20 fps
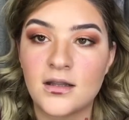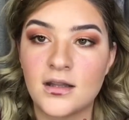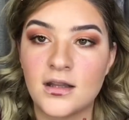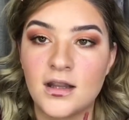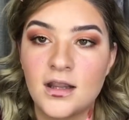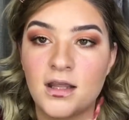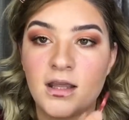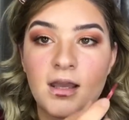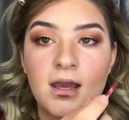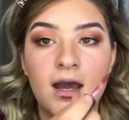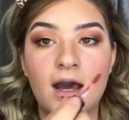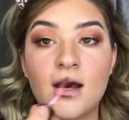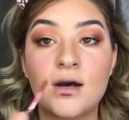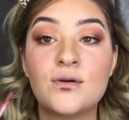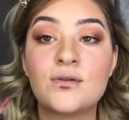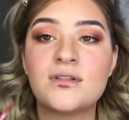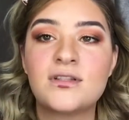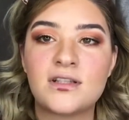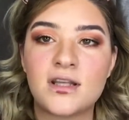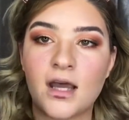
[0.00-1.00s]
the
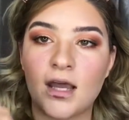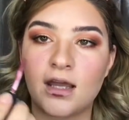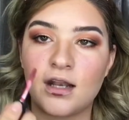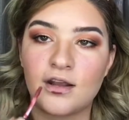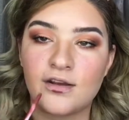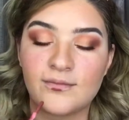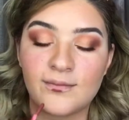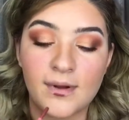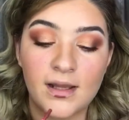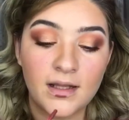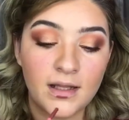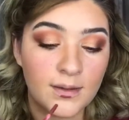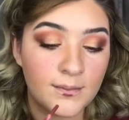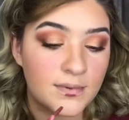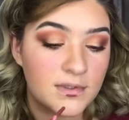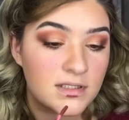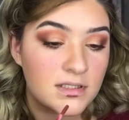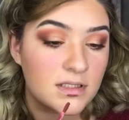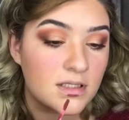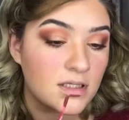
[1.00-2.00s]
outside of my
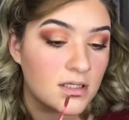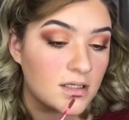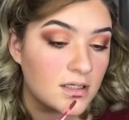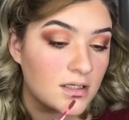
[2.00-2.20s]
lips,